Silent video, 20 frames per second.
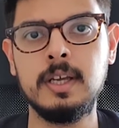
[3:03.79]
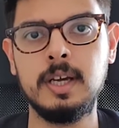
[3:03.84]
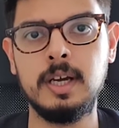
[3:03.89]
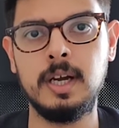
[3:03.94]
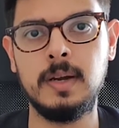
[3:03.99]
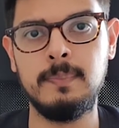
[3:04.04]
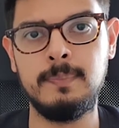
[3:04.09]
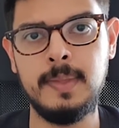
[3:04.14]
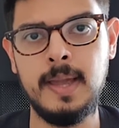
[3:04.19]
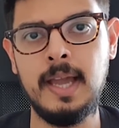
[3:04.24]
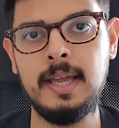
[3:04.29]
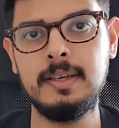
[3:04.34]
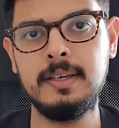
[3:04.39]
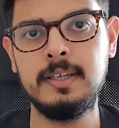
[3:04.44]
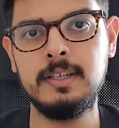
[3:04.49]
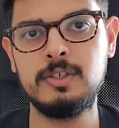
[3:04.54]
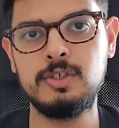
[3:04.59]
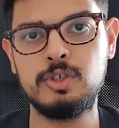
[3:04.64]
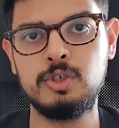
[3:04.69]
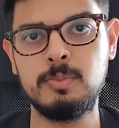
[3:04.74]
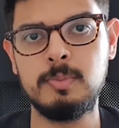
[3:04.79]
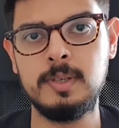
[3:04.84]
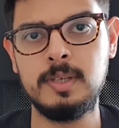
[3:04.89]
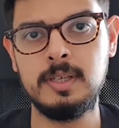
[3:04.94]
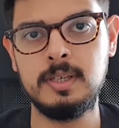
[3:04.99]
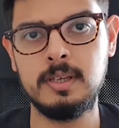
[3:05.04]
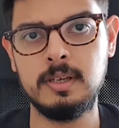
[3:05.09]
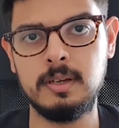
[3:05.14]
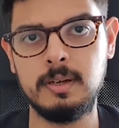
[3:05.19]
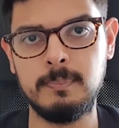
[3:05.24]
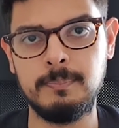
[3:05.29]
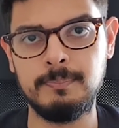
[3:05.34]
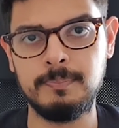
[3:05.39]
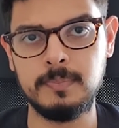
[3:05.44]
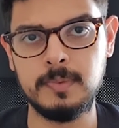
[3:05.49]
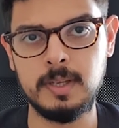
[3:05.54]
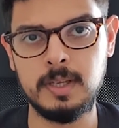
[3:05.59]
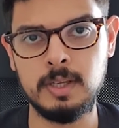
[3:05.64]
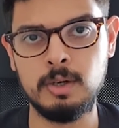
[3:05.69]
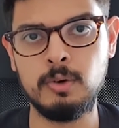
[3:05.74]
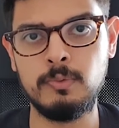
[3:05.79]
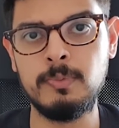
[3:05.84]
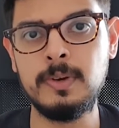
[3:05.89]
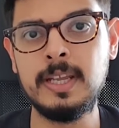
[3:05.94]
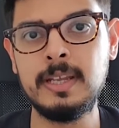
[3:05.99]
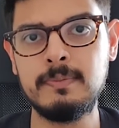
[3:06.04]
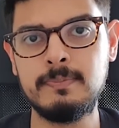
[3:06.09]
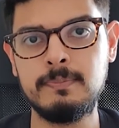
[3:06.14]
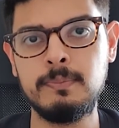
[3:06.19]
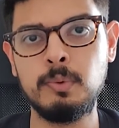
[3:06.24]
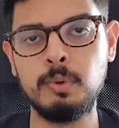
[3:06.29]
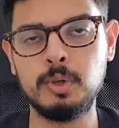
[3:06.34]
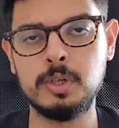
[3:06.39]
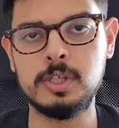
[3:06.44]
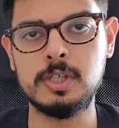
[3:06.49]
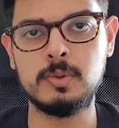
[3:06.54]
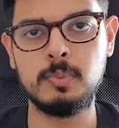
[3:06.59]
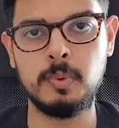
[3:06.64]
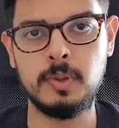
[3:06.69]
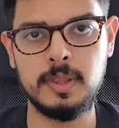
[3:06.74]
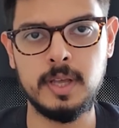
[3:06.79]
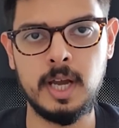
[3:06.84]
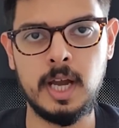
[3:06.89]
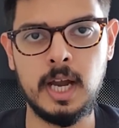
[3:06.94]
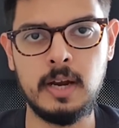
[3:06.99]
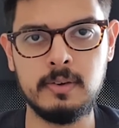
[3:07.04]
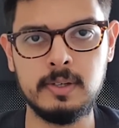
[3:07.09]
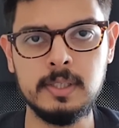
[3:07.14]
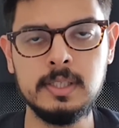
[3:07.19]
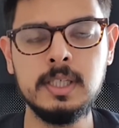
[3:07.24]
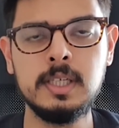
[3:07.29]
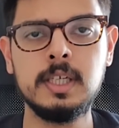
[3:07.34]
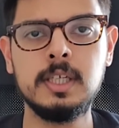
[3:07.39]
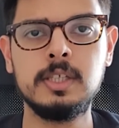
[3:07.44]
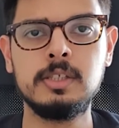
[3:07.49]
that needs to be reinforced with iron.